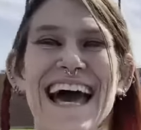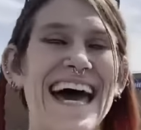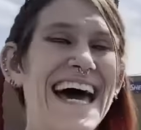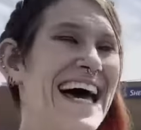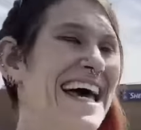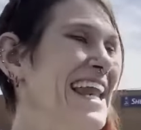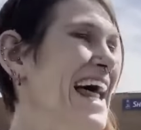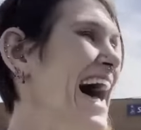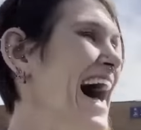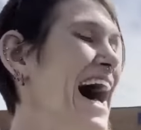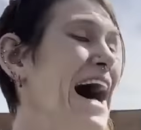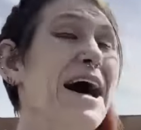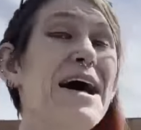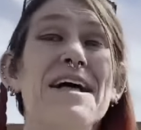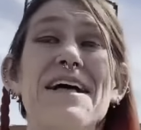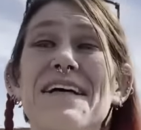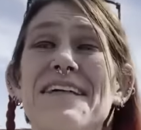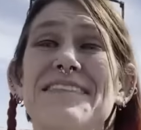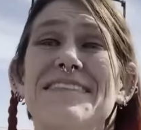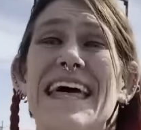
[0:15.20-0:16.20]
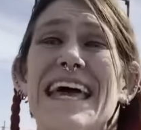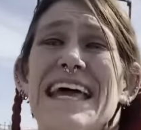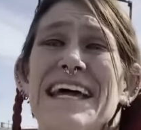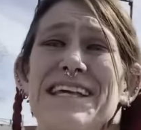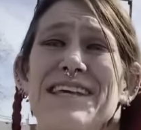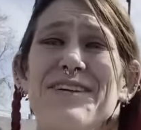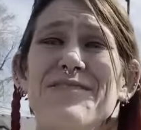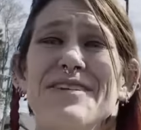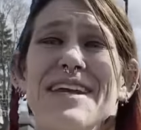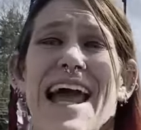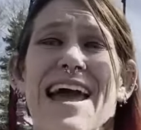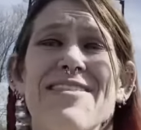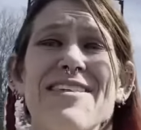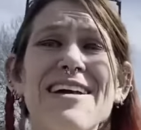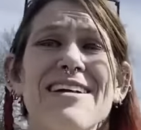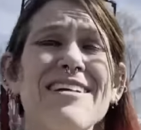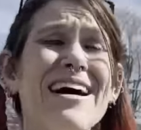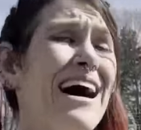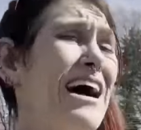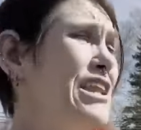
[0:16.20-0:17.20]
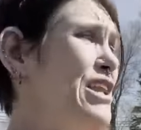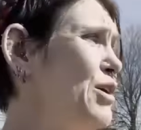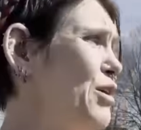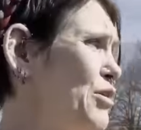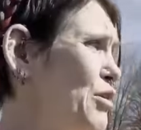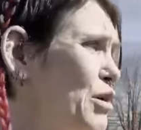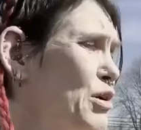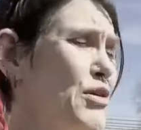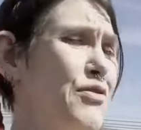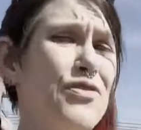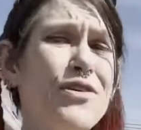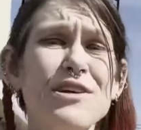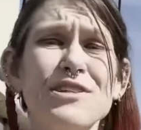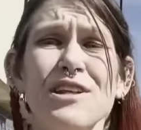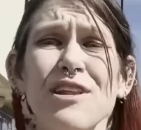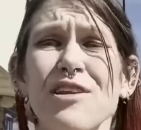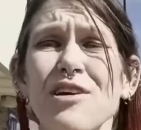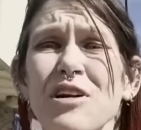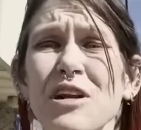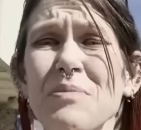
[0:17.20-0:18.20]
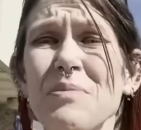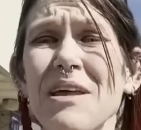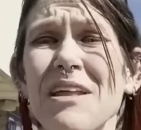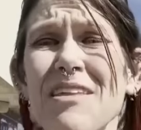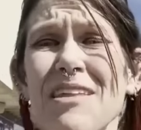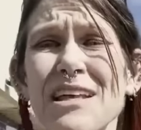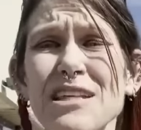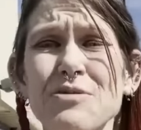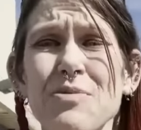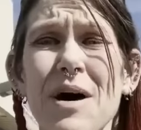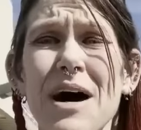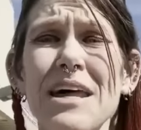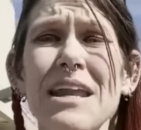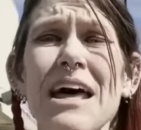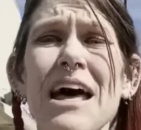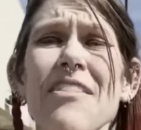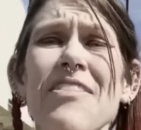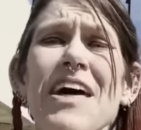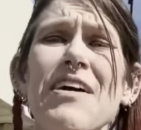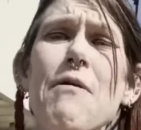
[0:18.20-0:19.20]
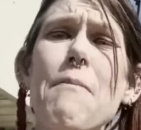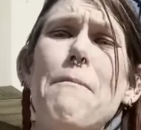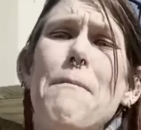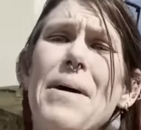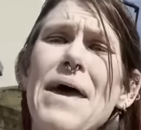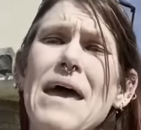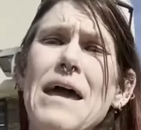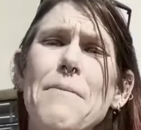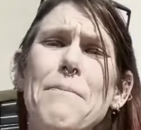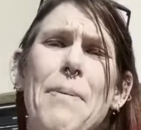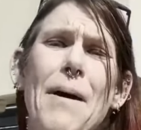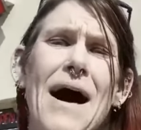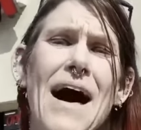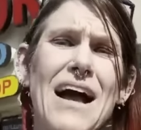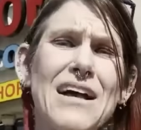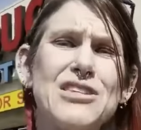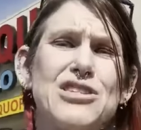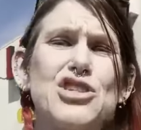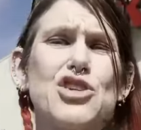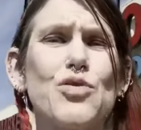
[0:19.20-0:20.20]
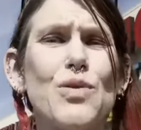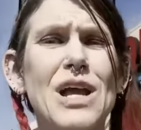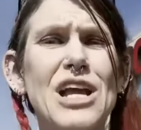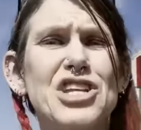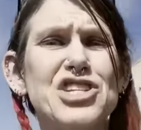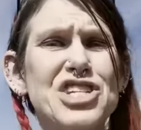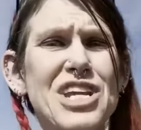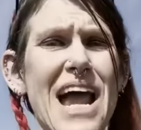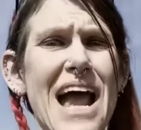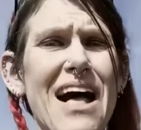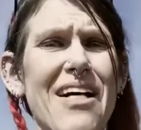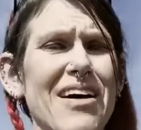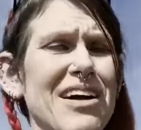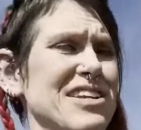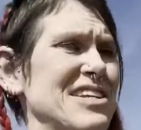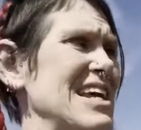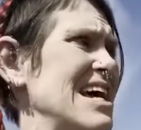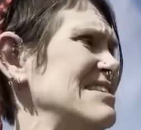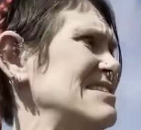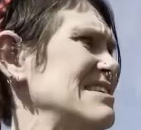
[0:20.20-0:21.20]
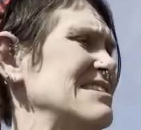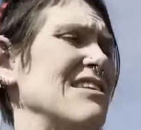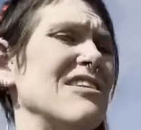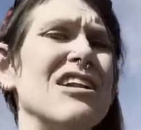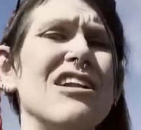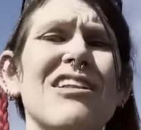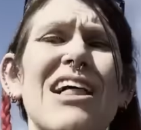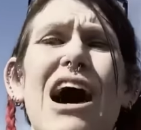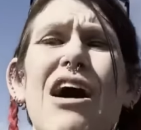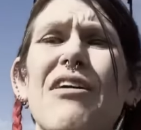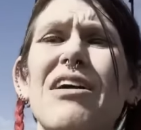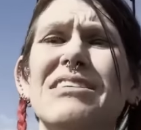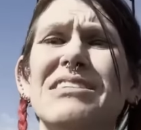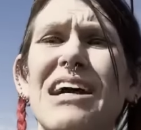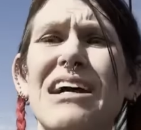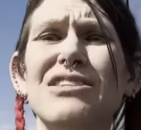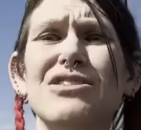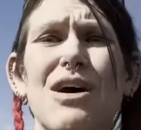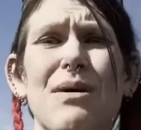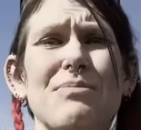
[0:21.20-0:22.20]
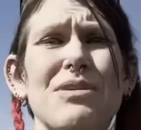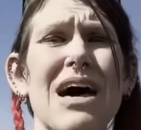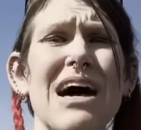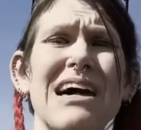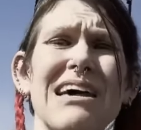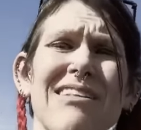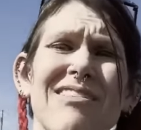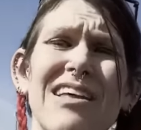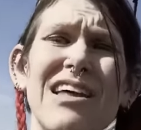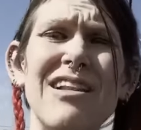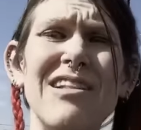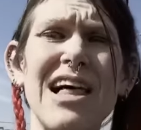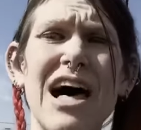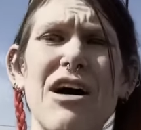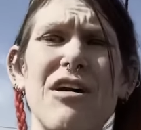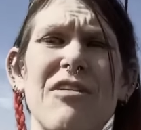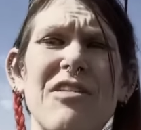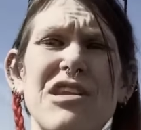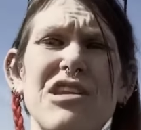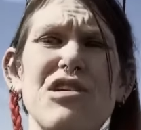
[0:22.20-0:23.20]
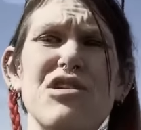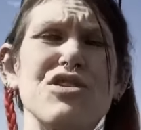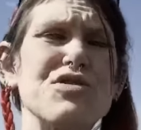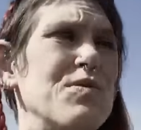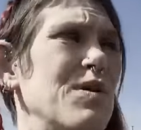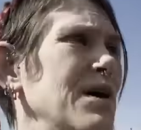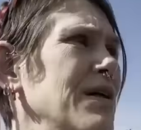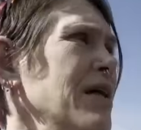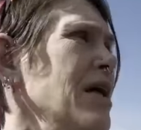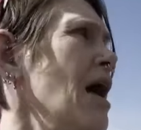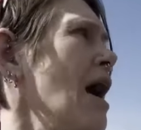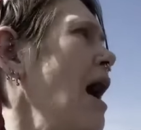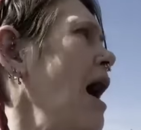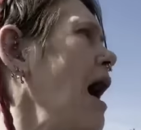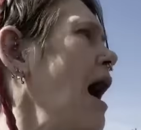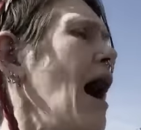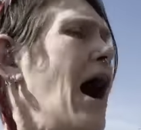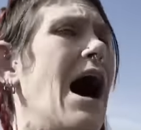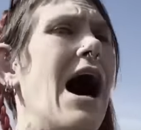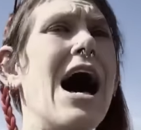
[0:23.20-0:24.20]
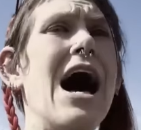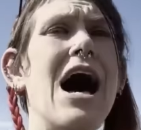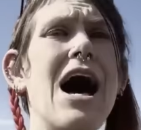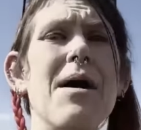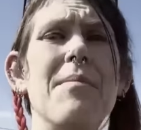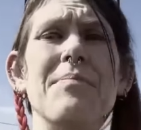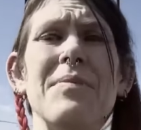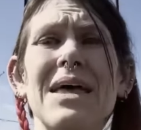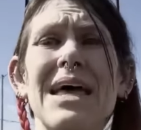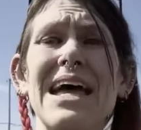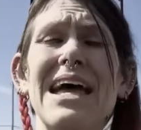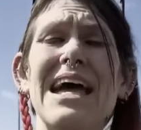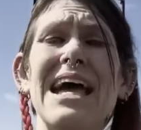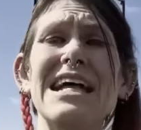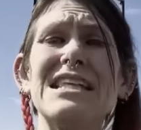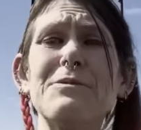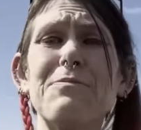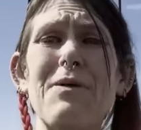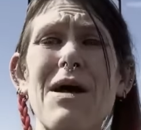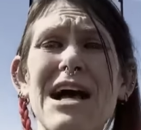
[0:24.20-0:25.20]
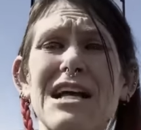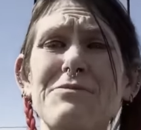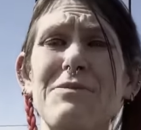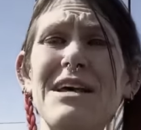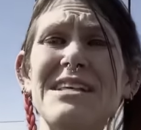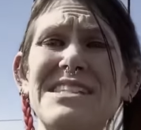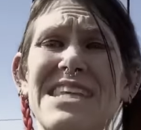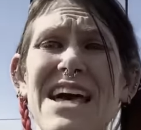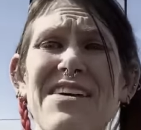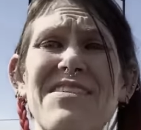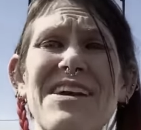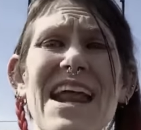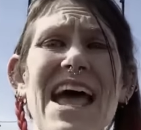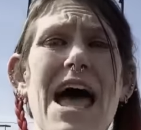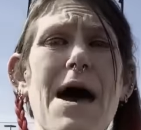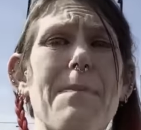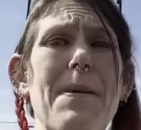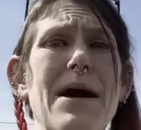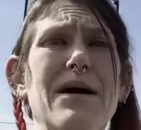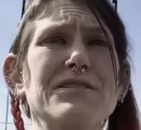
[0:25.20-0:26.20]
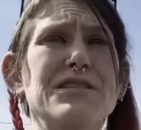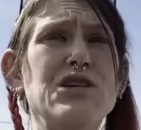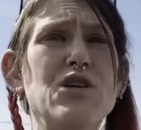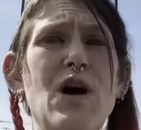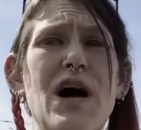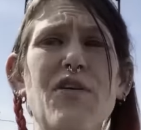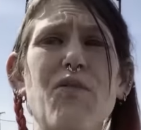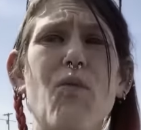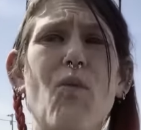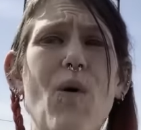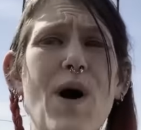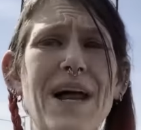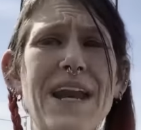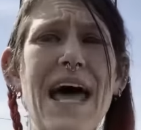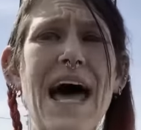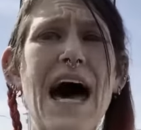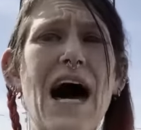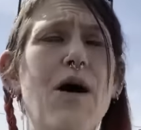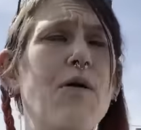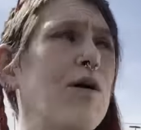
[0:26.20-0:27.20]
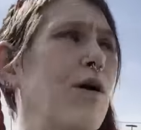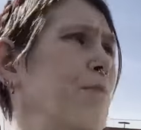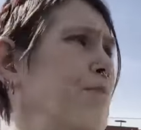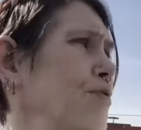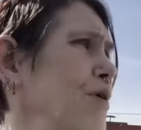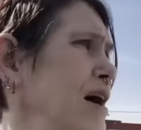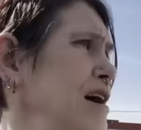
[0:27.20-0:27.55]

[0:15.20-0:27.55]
And uh, thank you, Nathan Klein. You are the one who first alerted me to this one. They have a big box treat challenge. Yes, it's a little loud outside, so I'm talking a little louder than usual. Um, it's approximately seven and a half pounds, and you have one hour.